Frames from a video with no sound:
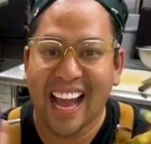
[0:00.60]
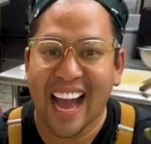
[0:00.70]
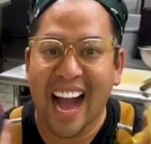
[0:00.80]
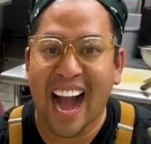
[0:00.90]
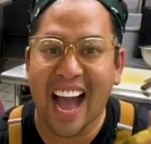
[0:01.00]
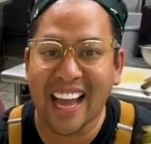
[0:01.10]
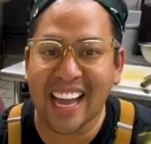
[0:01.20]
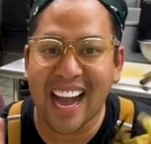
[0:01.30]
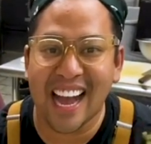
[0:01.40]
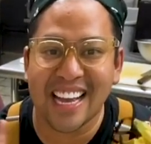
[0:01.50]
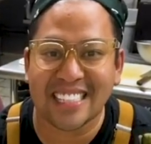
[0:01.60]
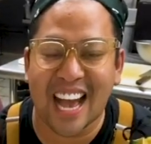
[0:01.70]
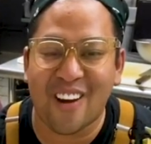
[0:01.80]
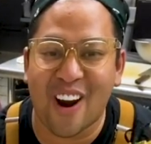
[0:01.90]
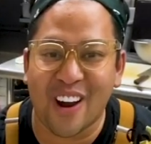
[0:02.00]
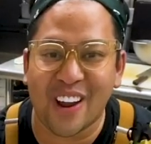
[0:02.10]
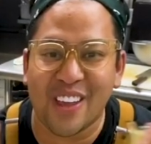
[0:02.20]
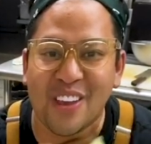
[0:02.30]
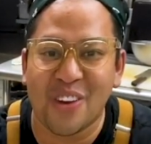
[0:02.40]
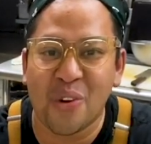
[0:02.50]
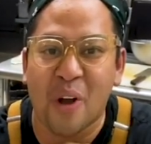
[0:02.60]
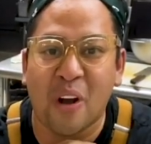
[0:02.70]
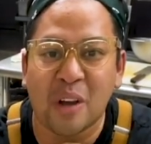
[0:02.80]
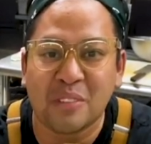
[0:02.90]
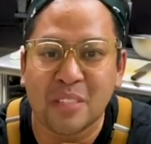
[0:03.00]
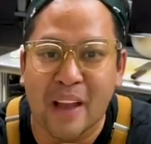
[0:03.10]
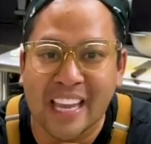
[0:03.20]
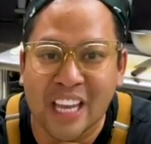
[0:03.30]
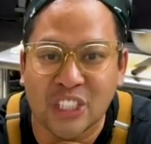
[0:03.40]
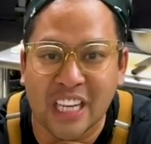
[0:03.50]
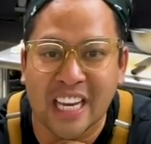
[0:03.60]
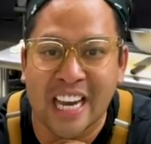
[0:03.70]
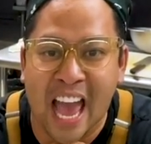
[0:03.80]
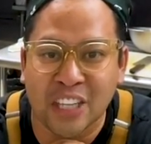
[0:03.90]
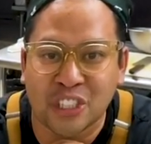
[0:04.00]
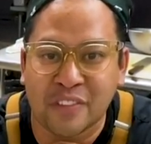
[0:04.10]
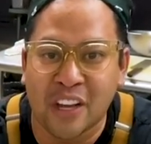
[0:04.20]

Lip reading: Hi guys, how are you? Welcome to my kitchen in Nashville.